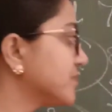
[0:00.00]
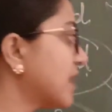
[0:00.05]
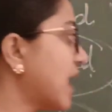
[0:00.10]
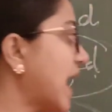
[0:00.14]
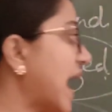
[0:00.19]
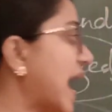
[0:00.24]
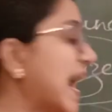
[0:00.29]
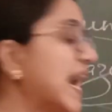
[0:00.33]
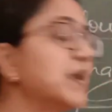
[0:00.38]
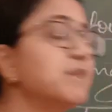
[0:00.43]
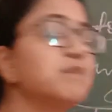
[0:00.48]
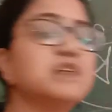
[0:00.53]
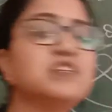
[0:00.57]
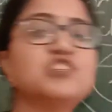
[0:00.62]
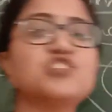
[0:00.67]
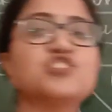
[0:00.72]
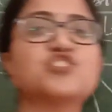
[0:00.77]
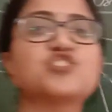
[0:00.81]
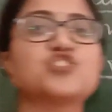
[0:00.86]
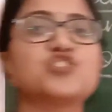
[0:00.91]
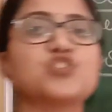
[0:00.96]
had been
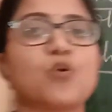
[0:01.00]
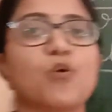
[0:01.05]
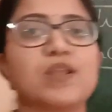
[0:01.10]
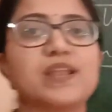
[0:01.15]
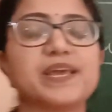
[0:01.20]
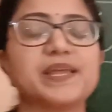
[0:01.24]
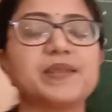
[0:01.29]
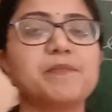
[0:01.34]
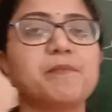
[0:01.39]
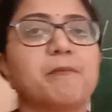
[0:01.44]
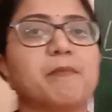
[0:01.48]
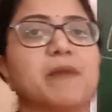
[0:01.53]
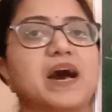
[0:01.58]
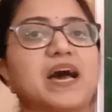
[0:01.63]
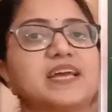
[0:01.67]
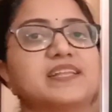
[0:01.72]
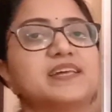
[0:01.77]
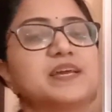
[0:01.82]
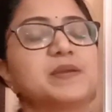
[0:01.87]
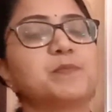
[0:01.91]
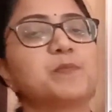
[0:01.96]
stolen by
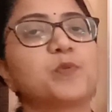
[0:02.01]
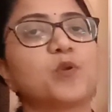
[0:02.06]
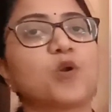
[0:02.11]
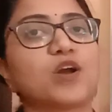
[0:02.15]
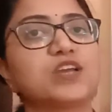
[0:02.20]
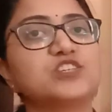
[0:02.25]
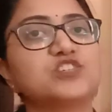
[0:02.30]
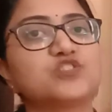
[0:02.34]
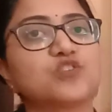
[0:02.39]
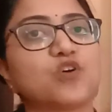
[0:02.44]
the employees